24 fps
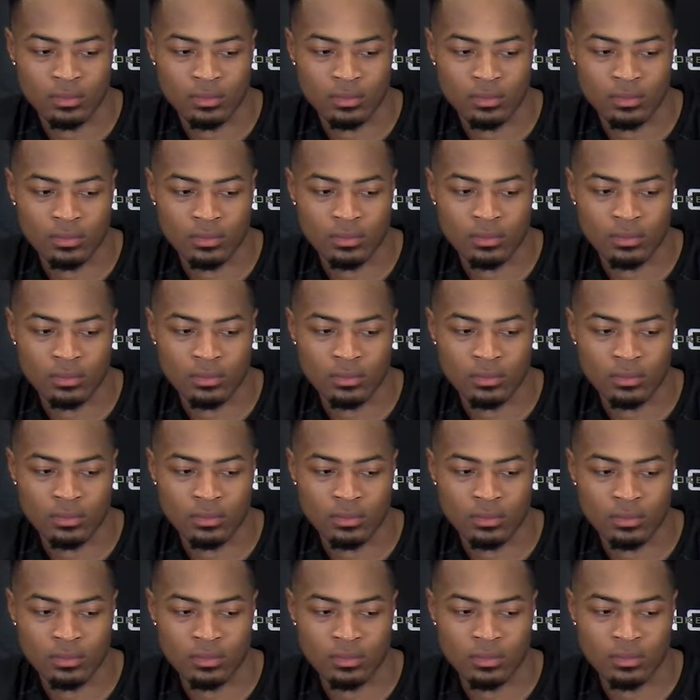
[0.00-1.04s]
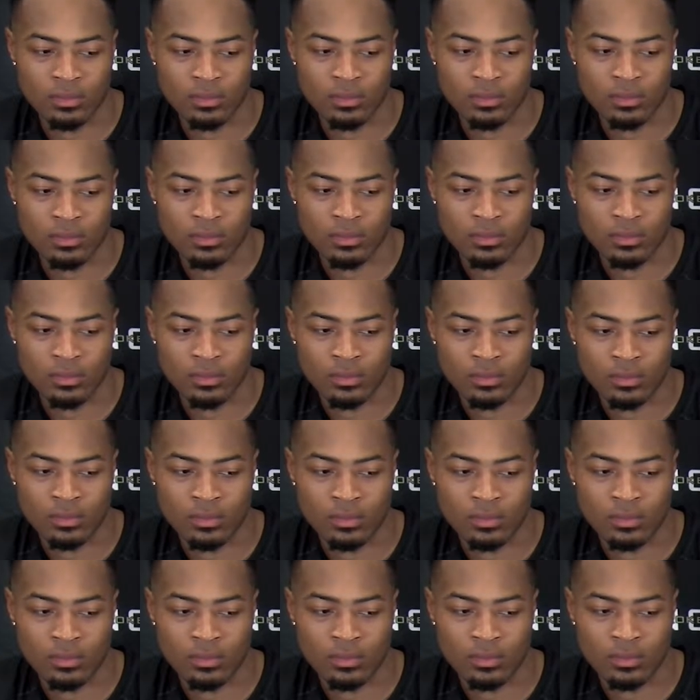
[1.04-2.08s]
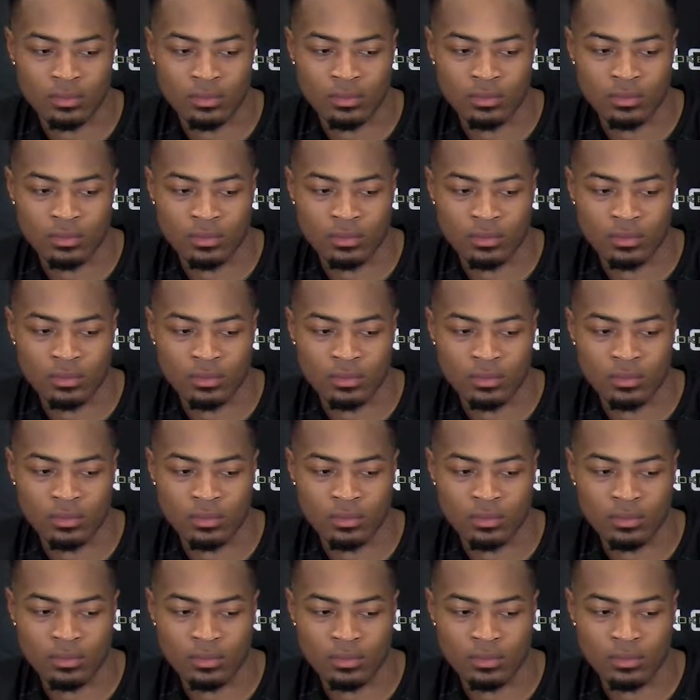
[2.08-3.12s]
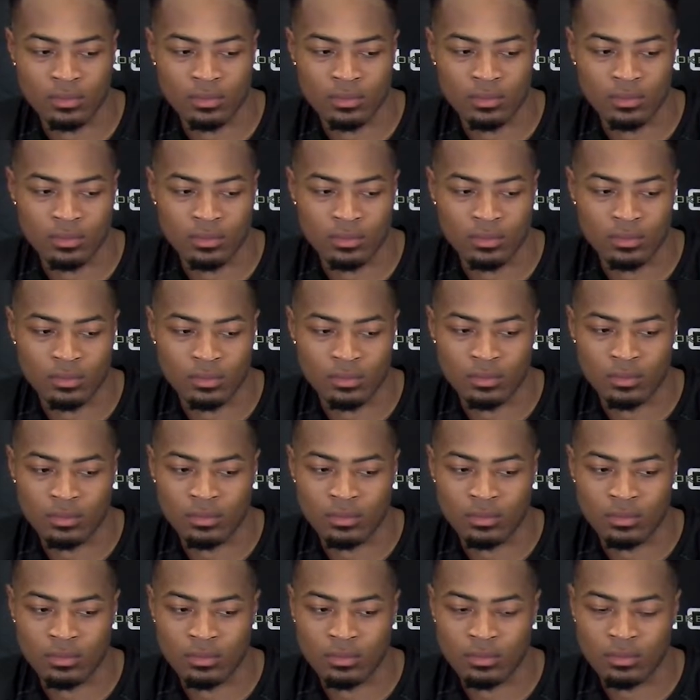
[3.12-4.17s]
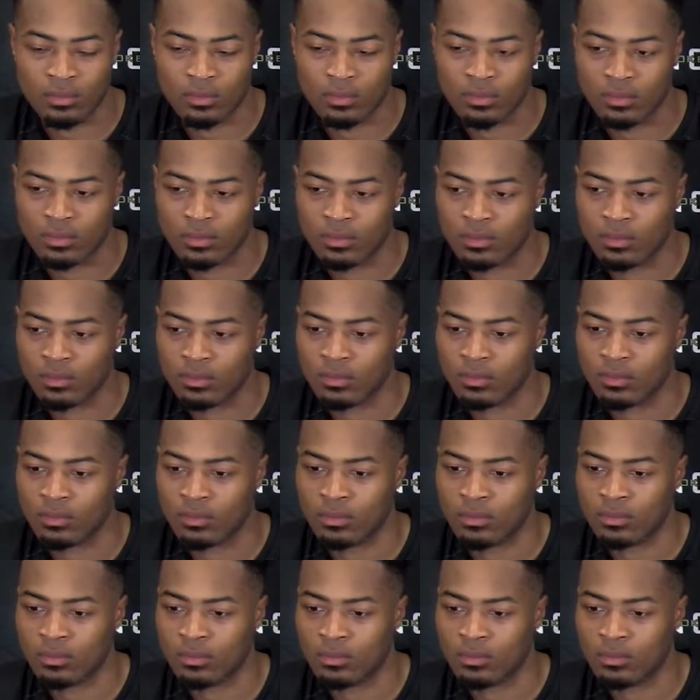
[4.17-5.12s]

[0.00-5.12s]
(not speaking)